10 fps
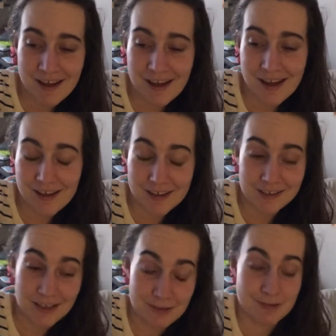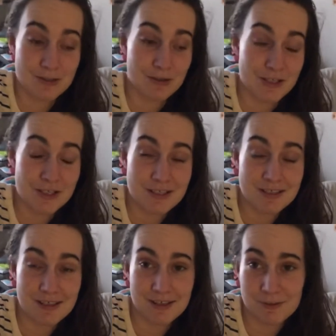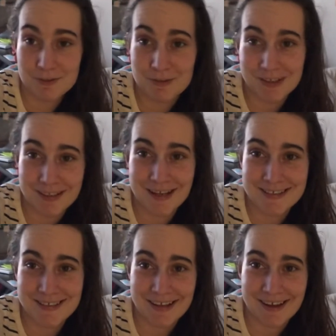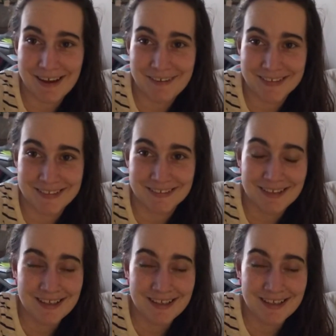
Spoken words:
And it was gorgeous, and it was really nice to get out and